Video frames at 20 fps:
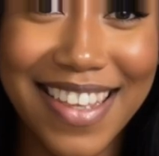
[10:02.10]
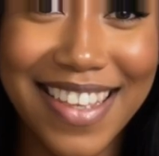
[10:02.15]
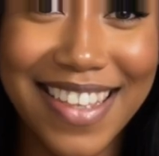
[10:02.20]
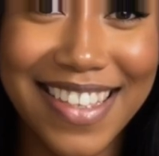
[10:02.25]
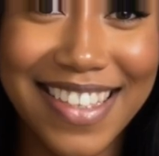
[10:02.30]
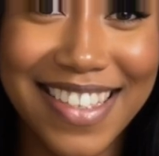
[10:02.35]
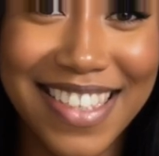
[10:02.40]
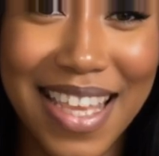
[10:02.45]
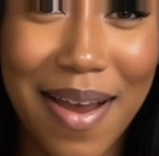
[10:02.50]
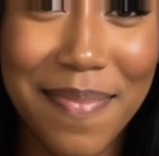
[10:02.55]

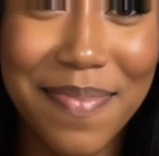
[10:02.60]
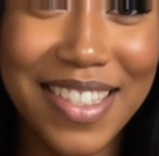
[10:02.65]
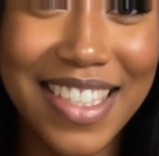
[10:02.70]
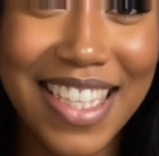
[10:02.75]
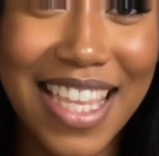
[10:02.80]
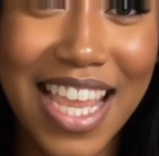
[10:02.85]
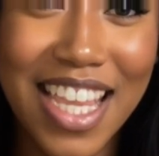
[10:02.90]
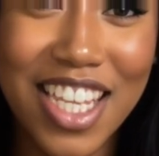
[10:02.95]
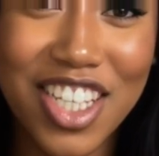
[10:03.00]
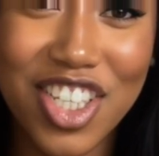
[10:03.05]
Some
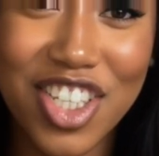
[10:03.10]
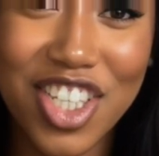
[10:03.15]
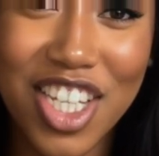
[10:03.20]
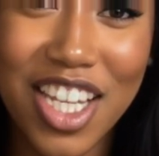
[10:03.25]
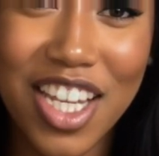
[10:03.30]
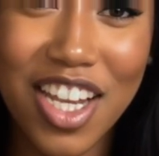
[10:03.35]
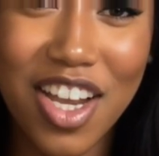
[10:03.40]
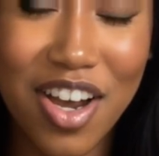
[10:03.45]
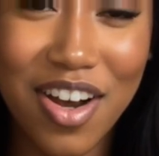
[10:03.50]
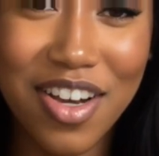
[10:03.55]
say she
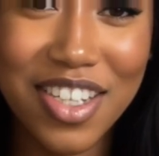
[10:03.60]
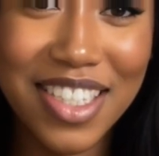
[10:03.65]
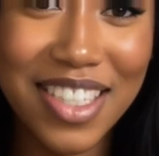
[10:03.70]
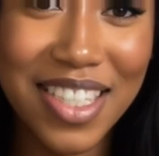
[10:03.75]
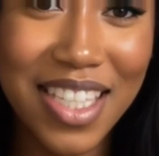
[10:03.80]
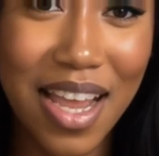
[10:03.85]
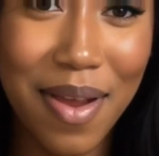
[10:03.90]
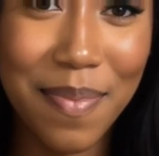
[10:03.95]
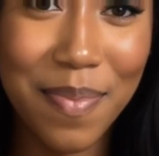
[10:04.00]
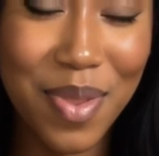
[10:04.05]
cursed
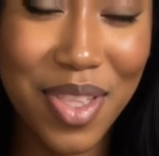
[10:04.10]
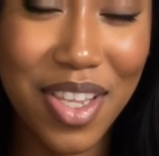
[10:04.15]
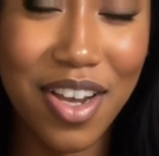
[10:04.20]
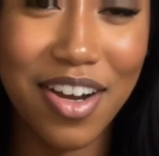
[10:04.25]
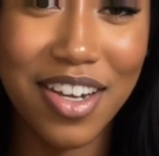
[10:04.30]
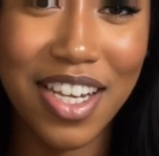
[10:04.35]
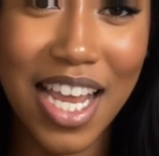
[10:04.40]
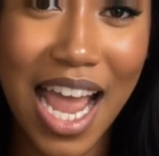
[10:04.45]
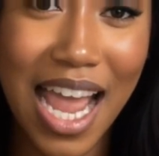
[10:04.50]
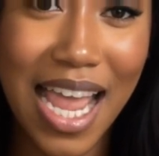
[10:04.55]
them with her
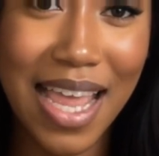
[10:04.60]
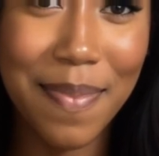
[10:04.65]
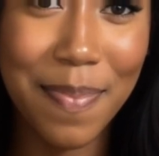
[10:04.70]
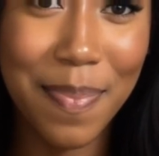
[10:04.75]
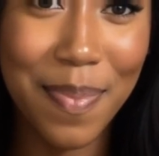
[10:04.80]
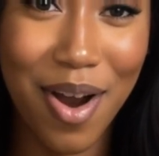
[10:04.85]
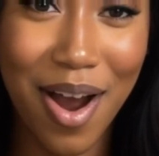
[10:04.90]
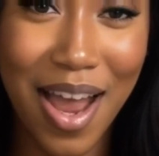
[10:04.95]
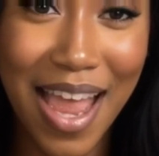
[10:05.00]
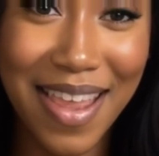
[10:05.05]
dying
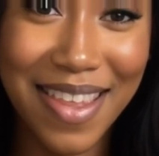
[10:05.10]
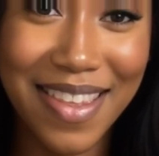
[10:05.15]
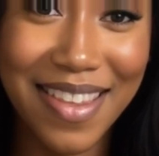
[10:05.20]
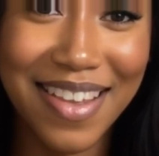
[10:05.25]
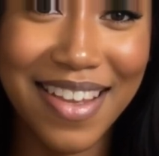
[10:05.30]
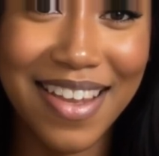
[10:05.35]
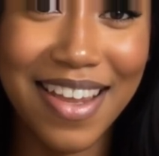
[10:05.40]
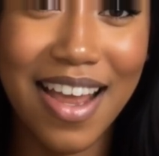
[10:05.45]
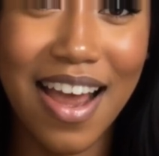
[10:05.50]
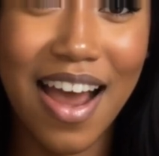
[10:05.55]
breath.
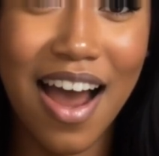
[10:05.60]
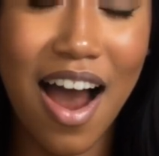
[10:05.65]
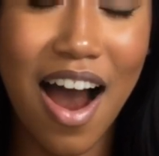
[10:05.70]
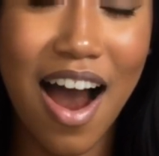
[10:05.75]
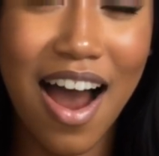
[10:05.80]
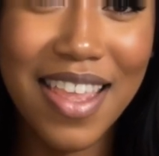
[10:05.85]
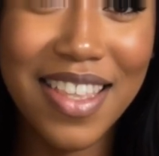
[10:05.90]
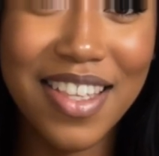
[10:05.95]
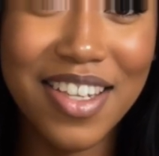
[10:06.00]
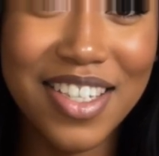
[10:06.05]

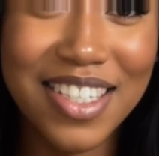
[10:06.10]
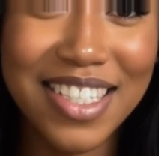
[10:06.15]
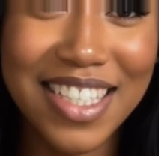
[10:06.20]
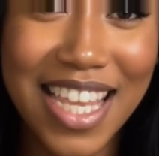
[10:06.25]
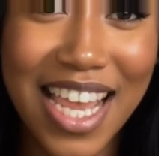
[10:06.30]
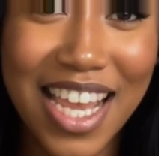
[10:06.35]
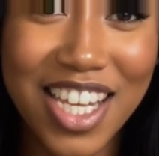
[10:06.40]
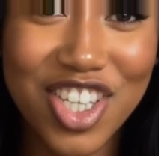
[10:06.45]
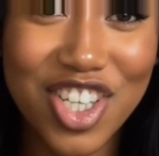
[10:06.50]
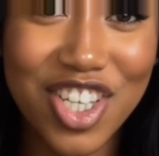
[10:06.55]
Others
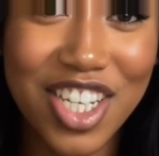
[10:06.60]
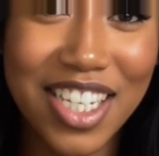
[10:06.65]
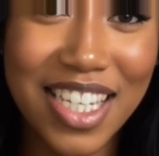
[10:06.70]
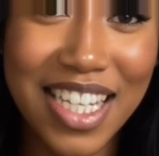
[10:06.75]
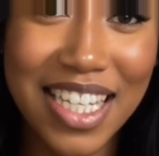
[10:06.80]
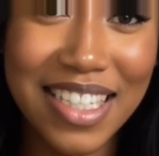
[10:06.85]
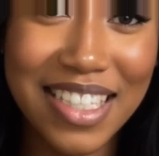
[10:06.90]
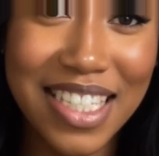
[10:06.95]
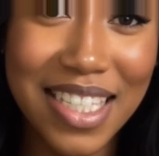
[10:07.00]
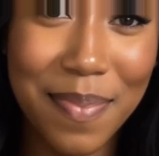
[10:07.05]
say she
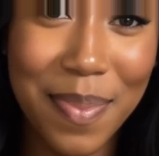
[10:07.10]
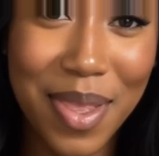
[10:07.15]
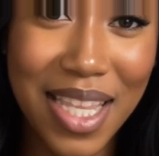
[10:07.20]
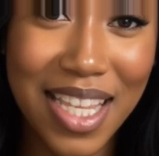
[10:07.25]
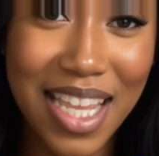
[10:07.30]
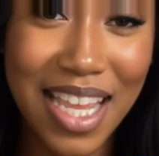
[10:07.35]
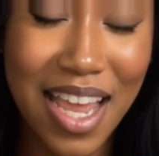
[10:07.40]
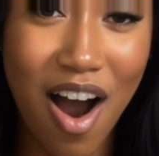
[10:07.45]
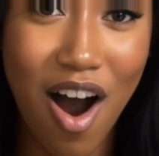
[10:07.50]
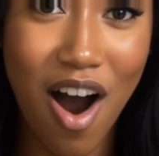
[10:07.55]
didn't speak
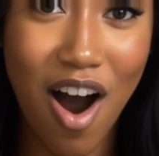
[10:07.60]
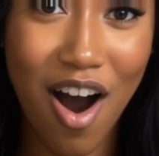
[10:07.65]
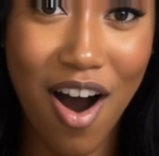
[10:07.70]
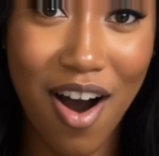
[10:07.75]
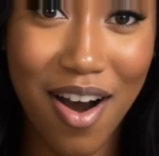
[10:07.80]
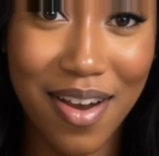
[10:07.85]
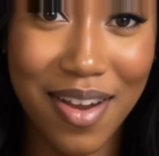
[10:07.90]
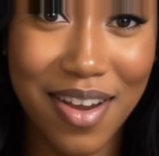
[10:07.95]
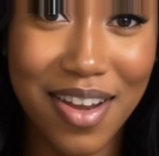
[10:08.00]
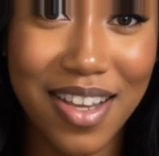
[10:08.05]
at
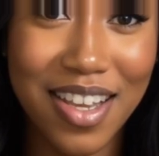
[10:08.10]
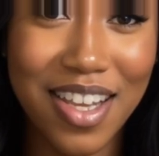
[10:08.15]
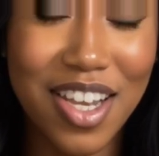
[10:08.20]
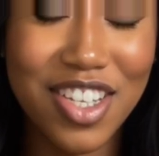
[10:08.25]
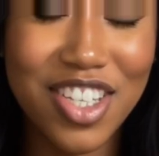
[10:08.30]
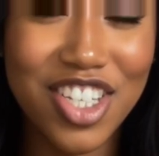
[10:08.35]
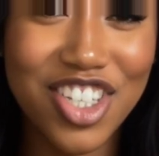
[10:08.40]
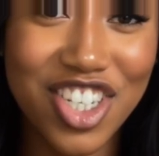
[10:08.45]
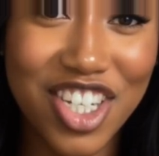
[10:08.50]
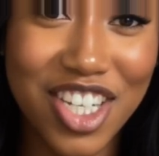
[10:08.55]
all,
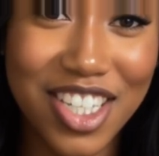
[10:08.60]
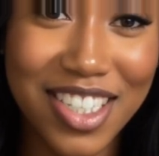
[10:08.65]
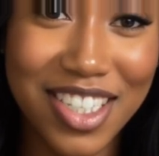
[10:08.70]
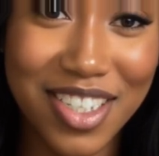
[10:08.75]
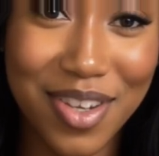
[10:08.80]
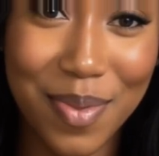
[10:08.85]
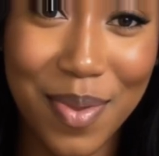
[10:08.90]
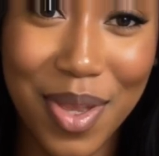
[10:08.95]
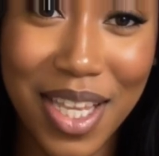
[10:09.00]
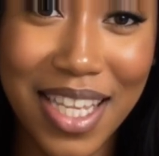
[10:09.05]
just
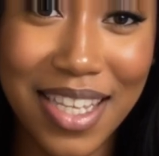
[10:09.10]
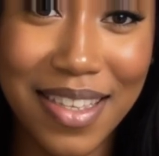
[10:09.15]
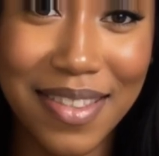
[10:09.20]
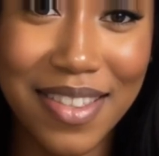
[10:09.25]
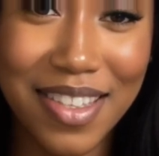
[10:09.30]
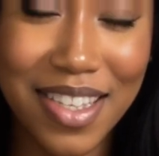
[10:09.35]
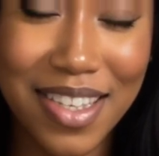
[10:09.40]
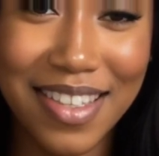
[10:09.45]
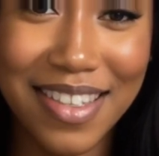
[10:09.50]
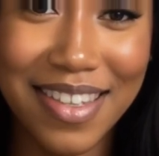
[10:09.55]

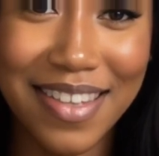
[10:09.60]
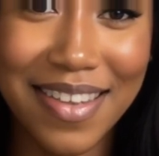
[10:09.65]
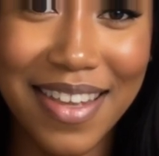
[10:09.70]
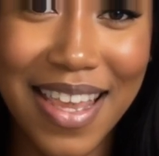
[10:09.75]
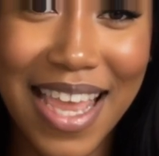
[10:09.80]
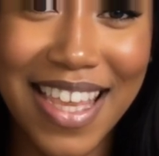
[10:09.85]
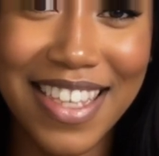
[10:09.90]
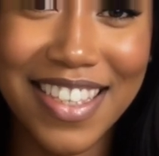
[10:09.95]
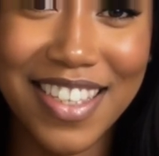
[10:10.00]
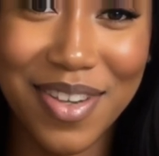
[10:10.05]
screamed
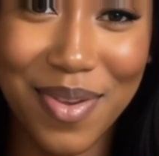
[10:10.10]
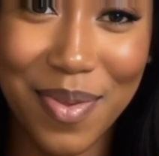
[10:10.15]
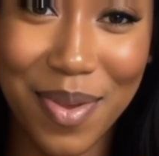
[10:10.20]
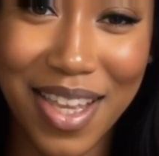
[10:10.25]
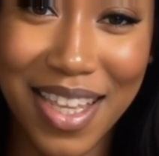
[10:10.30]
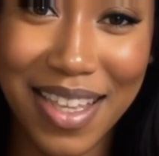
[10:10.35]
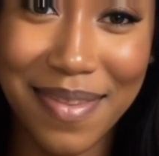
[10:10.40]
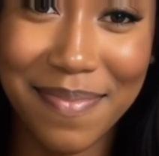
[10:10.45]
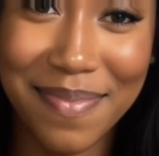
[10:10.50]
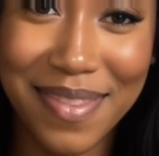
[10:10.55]
and
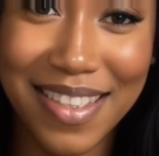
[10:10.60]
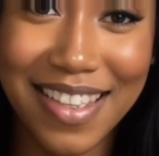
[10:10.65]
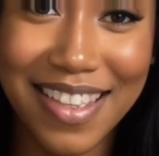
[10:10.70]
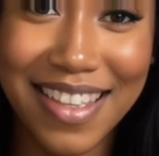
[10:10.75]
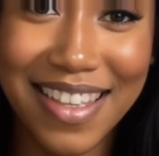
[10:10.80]
screamed